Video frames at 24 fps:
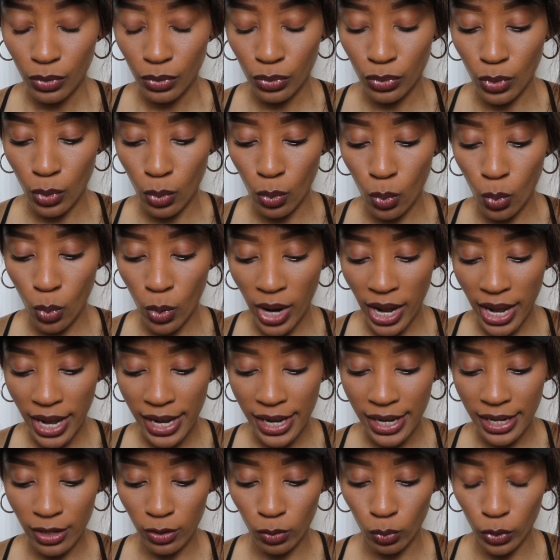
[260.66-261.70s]
the way
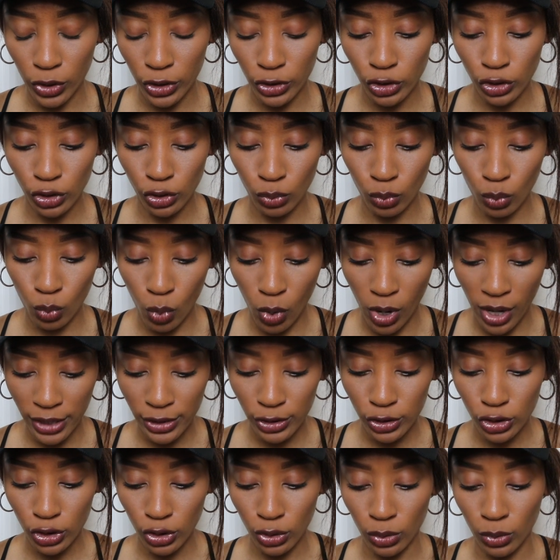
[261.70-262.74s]
in which you
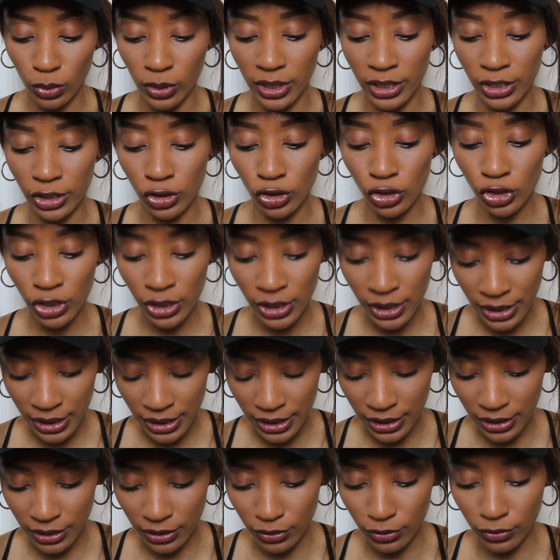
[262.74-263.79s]
want to
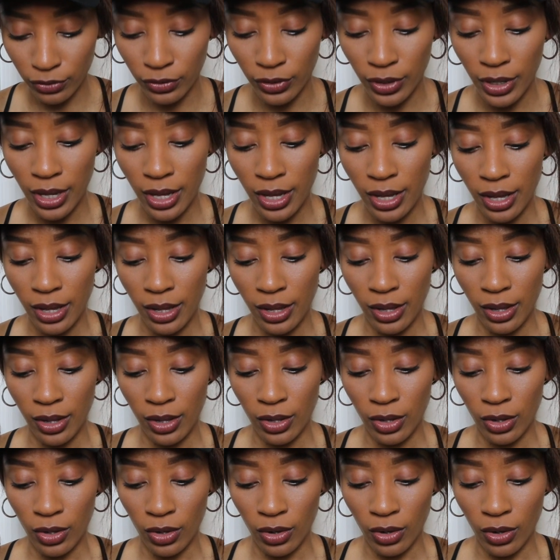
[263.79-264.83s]
achieve
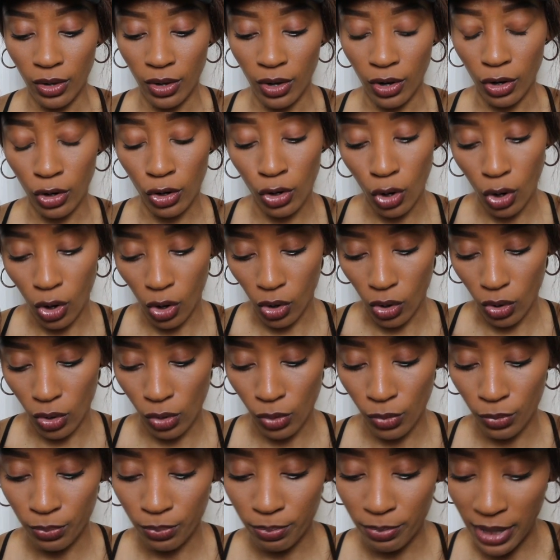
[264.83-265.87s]
a
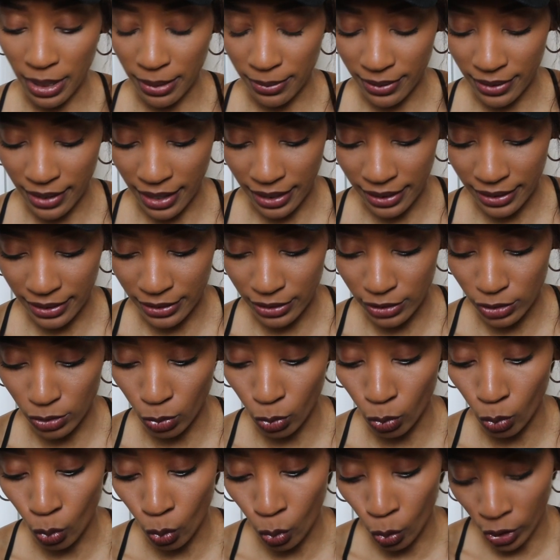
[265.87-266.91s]
goal maybe that is
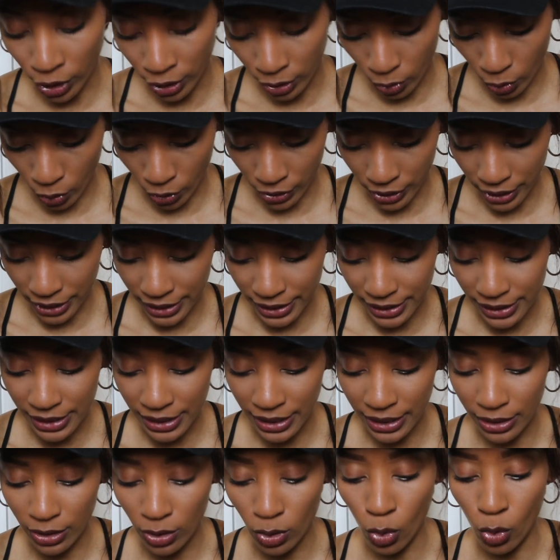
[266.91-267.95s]
work
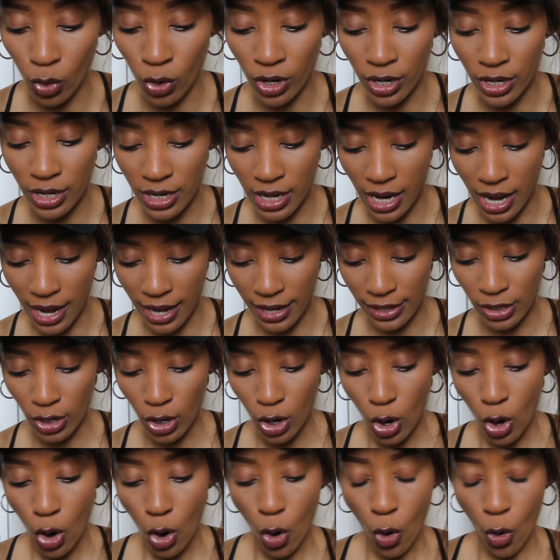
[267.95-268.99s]
oriented or not
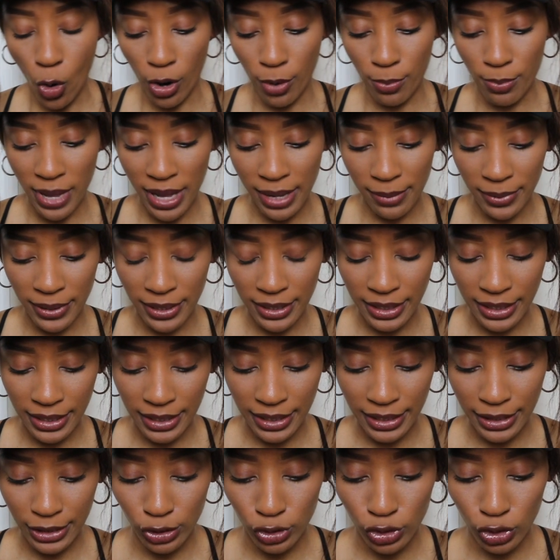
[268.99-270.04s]
or maybe
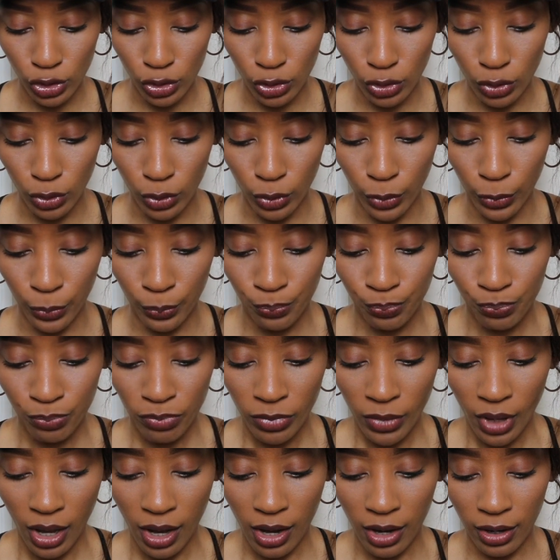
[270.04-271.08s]
needing to
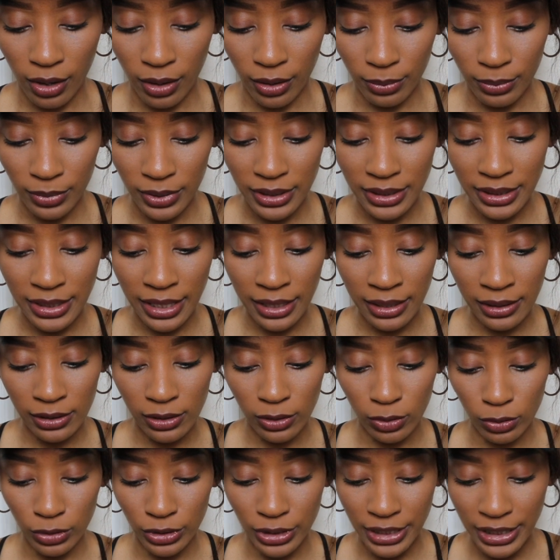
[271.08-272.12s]
um, dig a
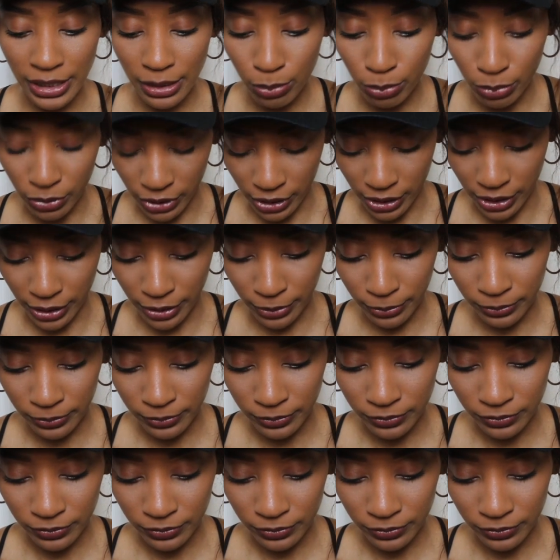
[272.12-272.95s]
little deeper